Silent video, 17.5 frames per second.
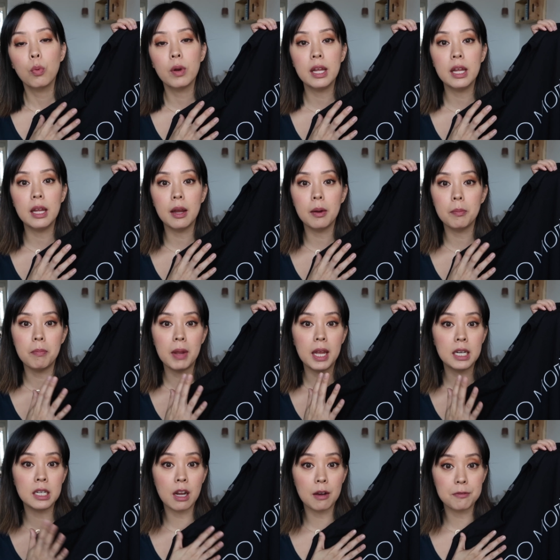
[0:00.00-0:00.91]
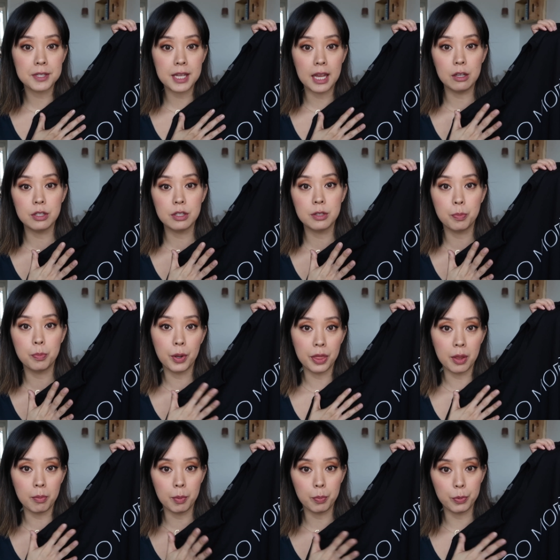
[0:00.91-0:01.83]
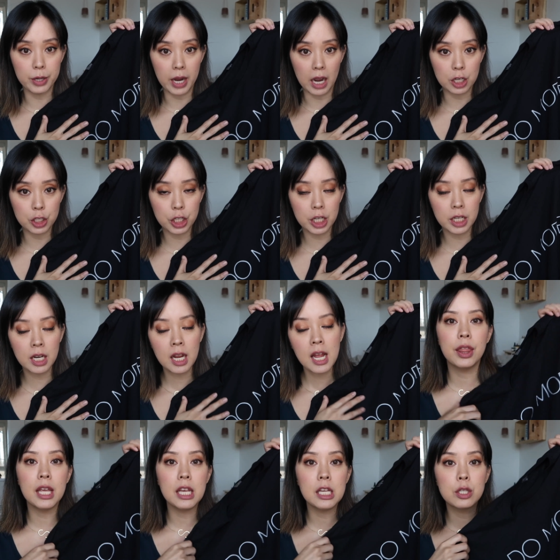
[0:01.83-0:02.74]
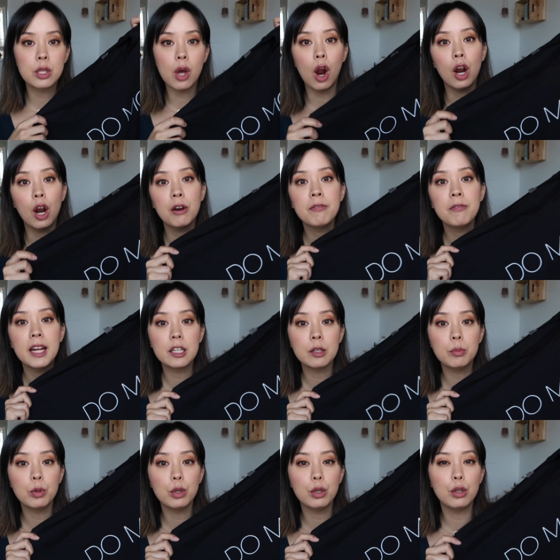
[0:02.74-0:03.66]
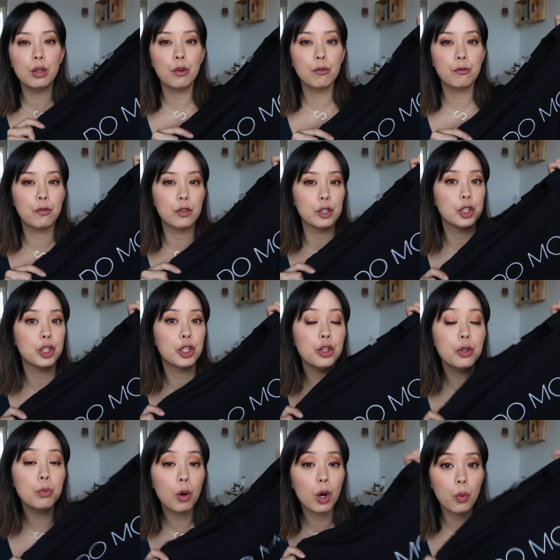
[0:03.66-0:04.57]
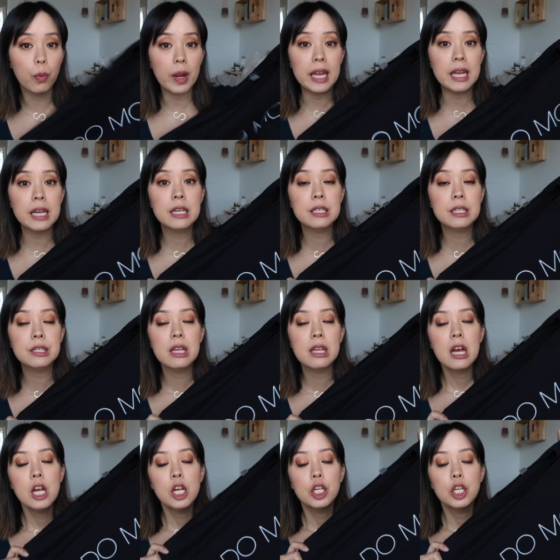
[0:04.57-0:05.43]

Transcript: We made enough sales to put them in production. These are available for 2 more weeks.